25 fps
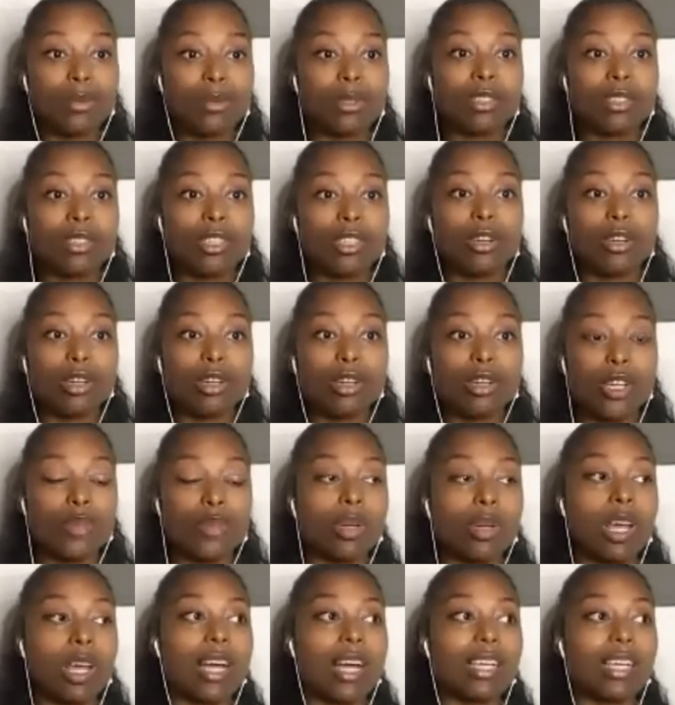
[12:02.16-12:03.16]
wasn't so
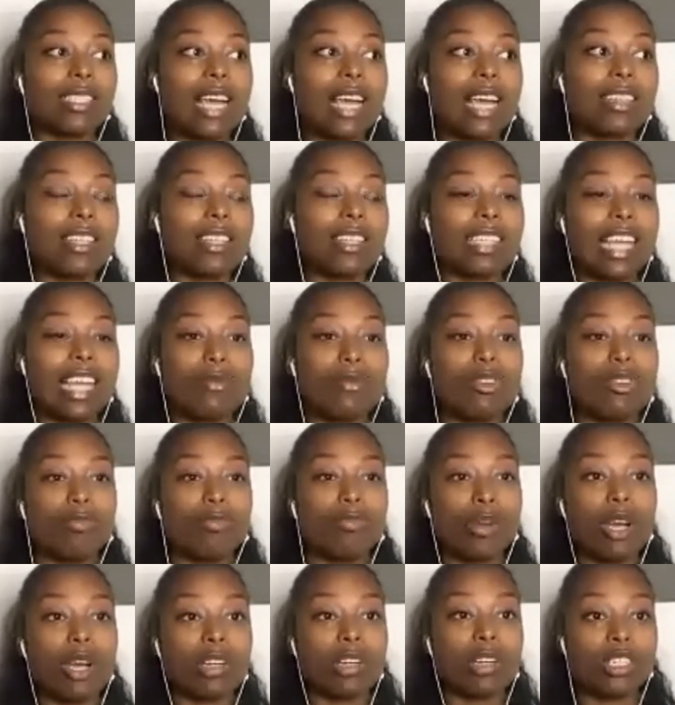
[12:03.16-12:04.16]
globalized. And the same with
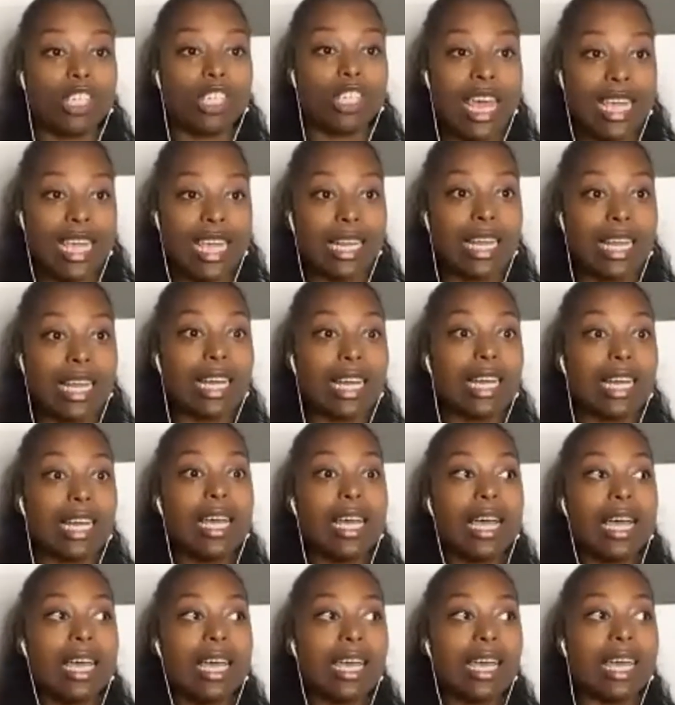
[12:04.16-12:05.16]
Breonna Taylor.
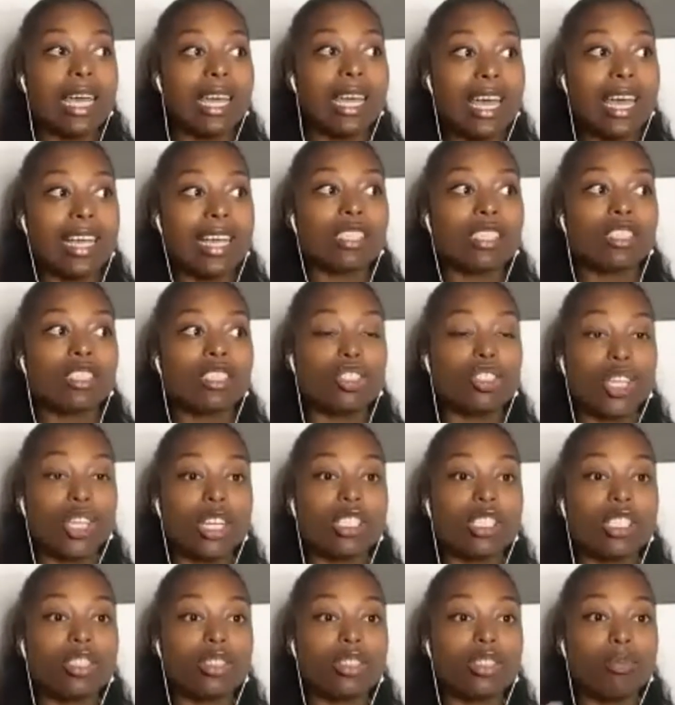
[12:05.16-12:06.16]
It is
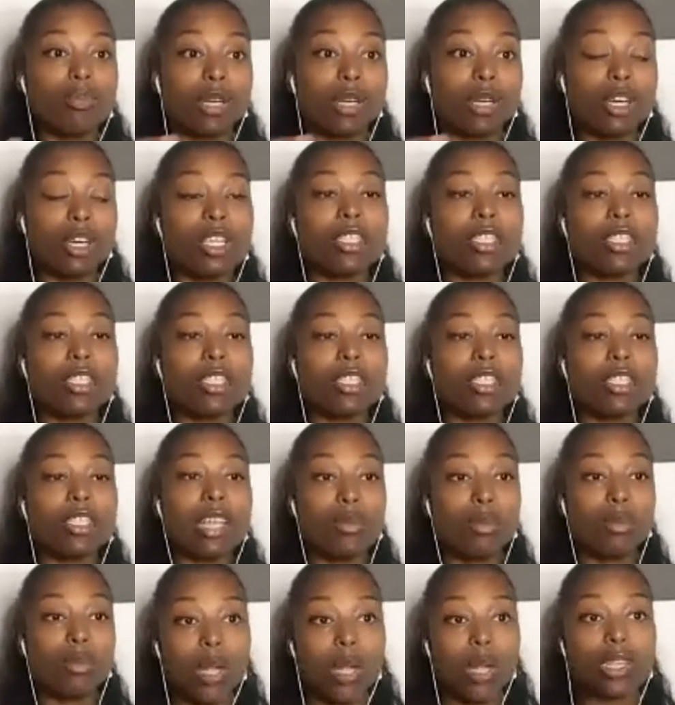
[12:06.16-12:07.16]
just because
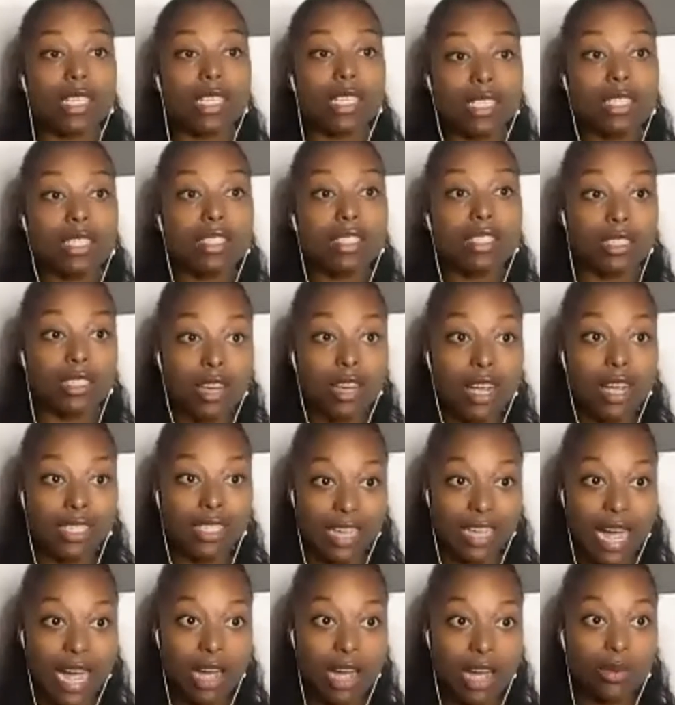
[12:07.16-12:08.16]
they want this to die
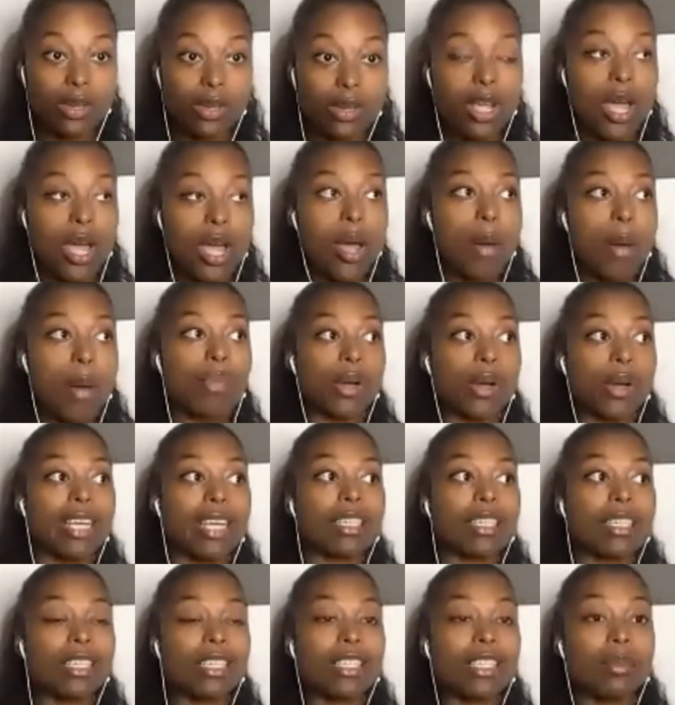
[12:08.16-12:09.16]
down. But it
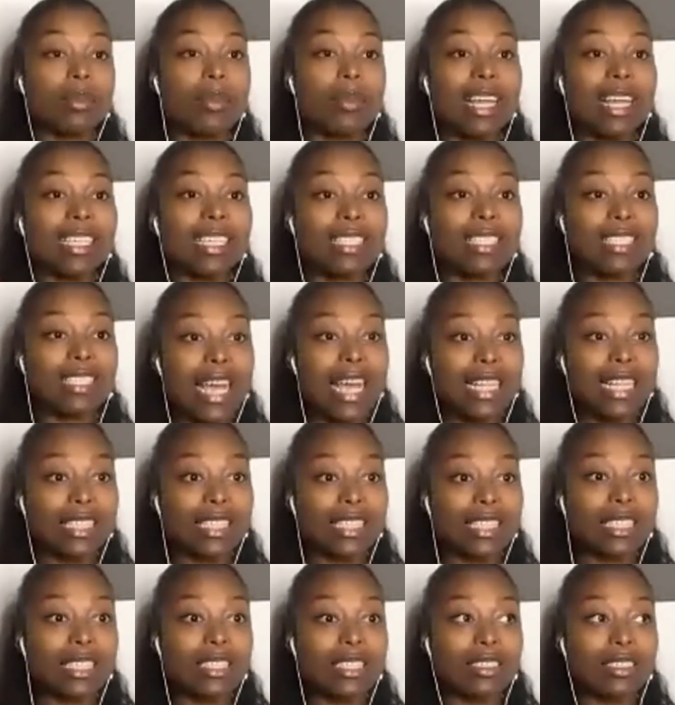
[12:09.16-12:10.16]
doesn't make
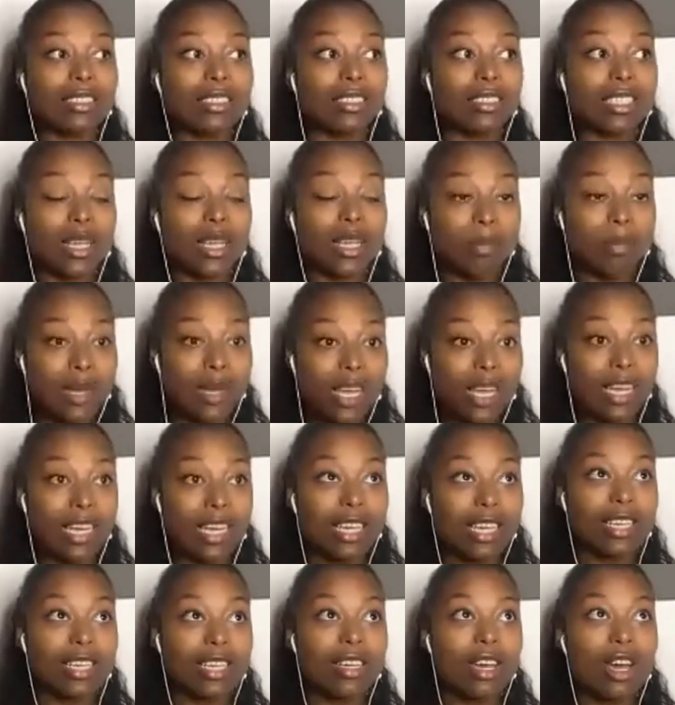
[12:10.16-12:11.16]
sense to
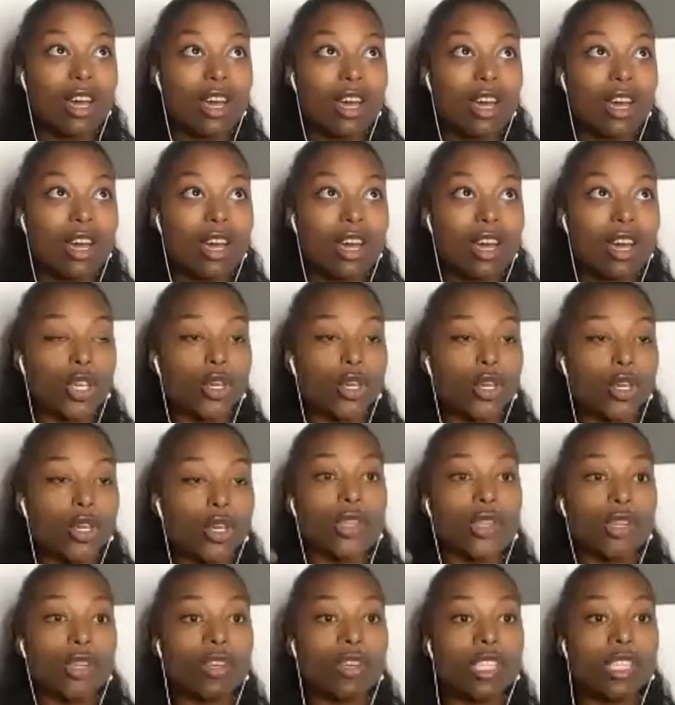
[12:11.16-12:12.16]
me to put
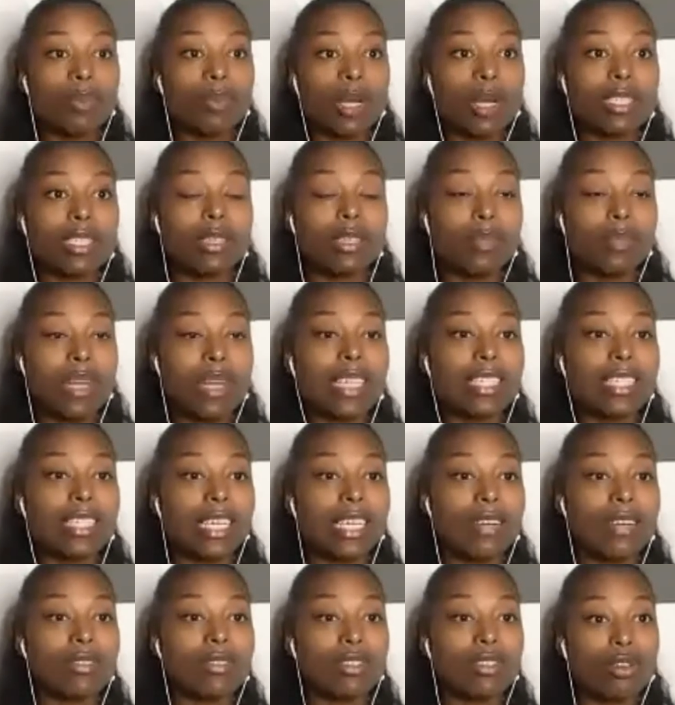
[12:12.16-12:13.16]
the responsibility
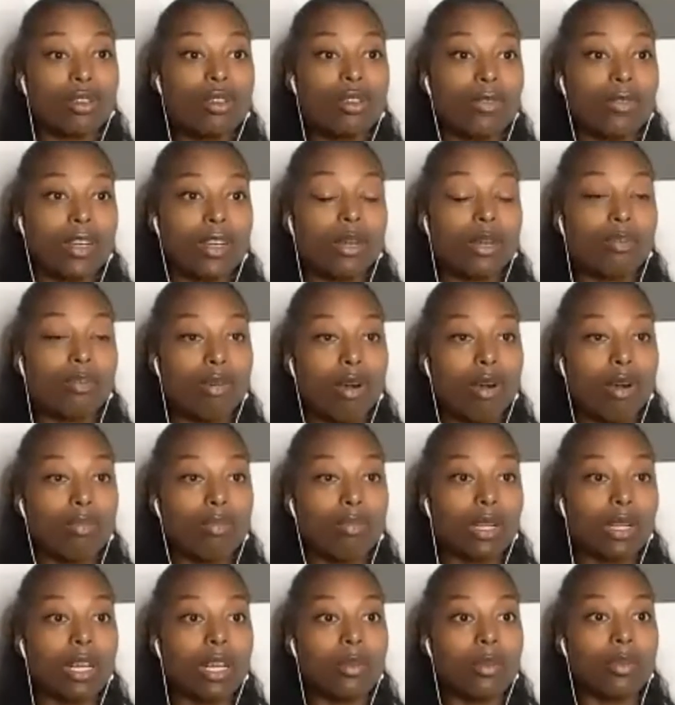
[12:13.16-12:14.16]
of solving a
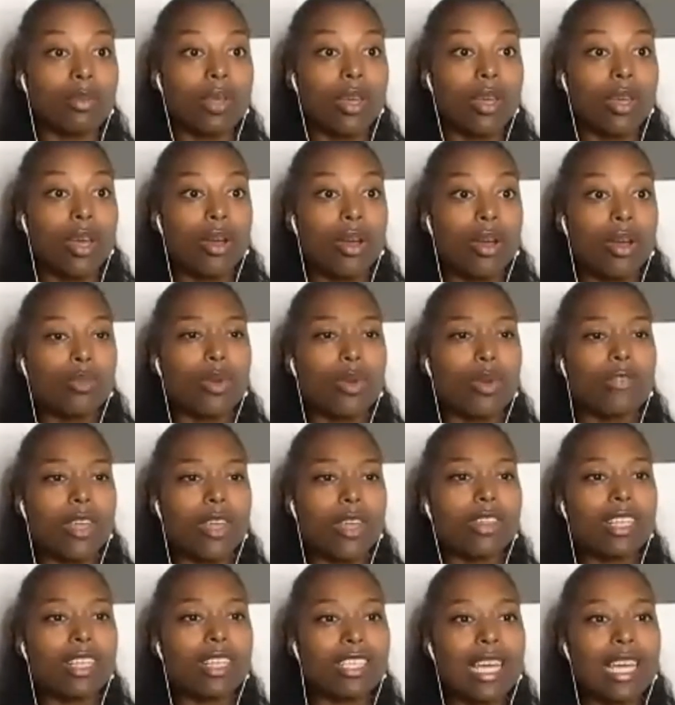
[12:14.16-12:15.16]
problem
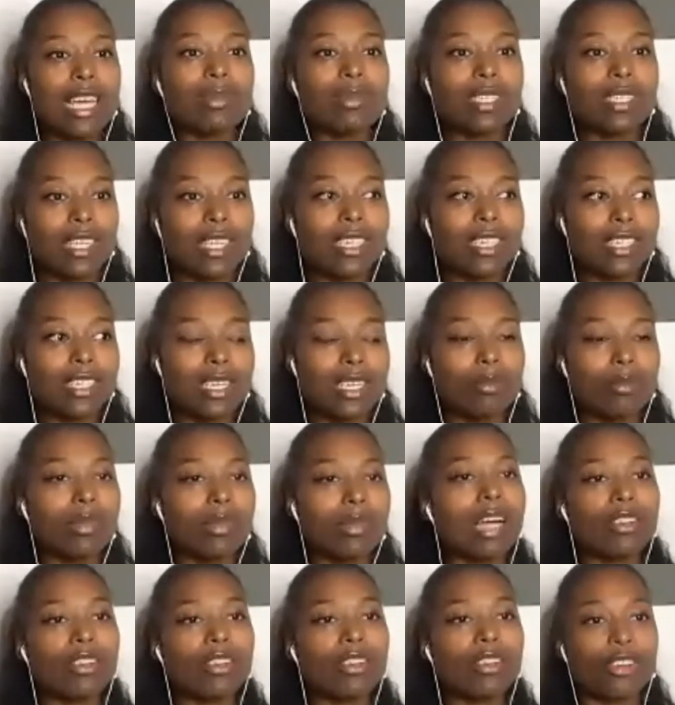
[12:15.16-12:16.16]
within the same system
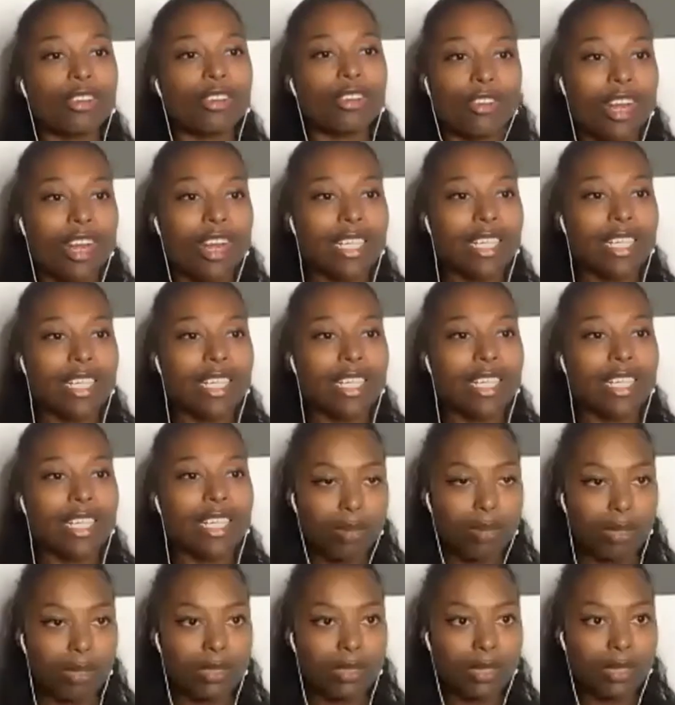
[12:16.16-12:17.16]
that created the problem
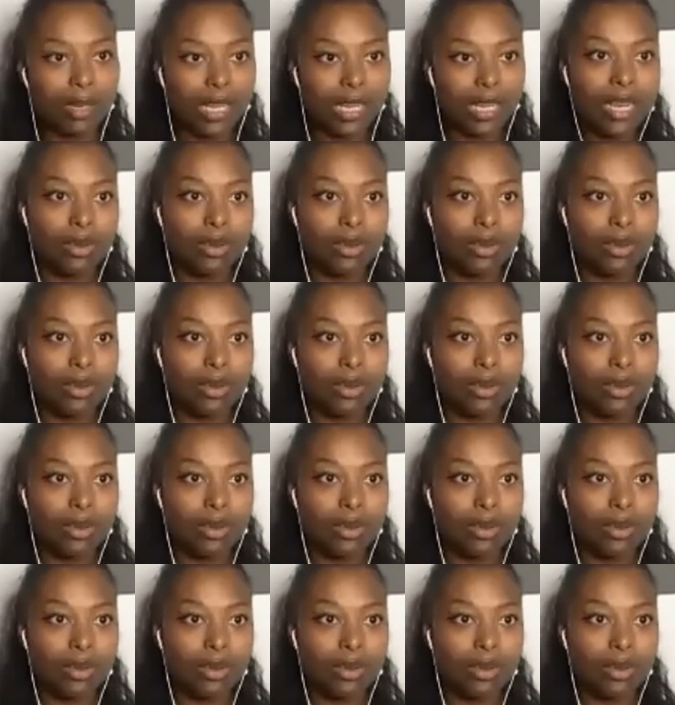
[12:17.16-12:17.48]
to begin